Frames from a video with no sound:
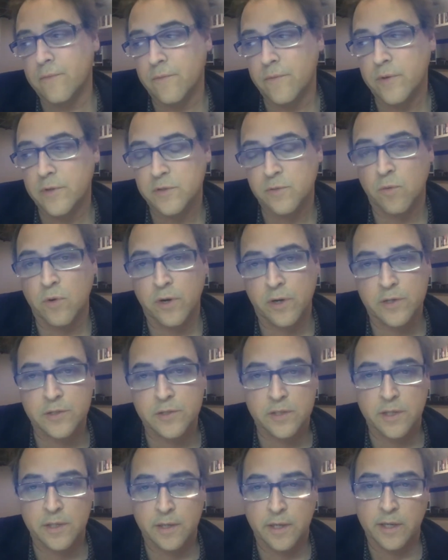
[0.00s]
his
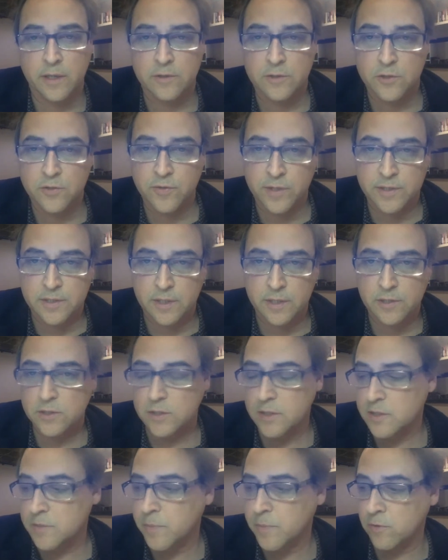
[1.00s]
works in English
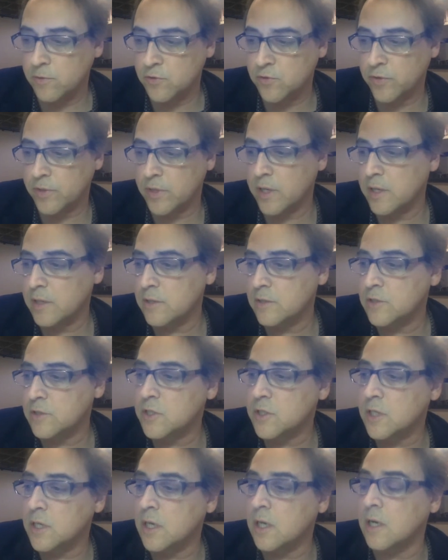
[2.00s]
translation, his poetry in
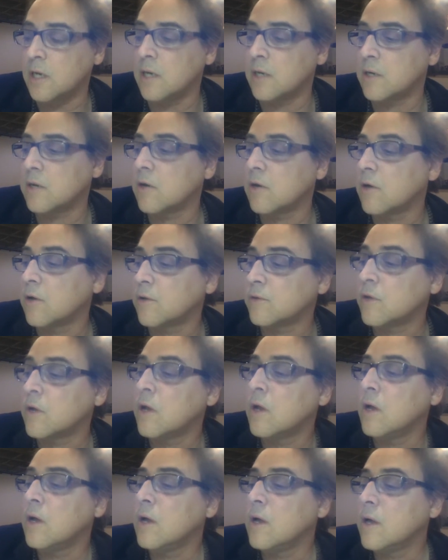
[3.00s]
English, uh, called
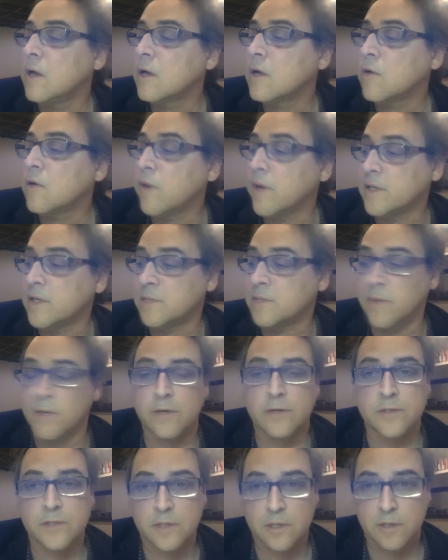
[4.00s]
Quiet
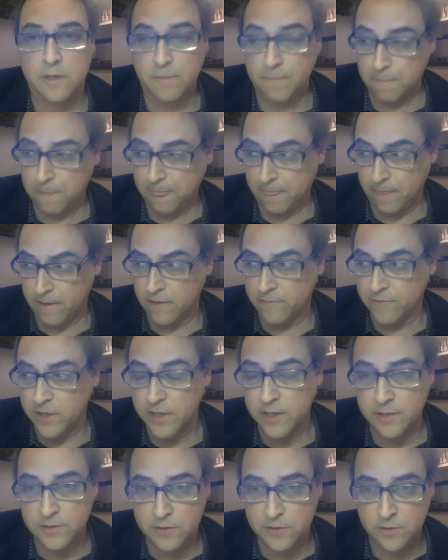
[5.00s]
Spiders of the
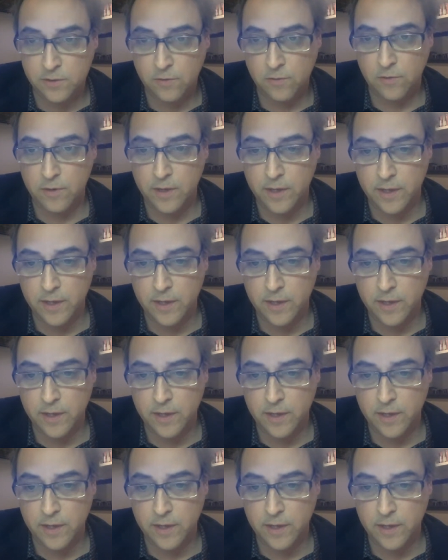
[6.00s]
Hidden Soul.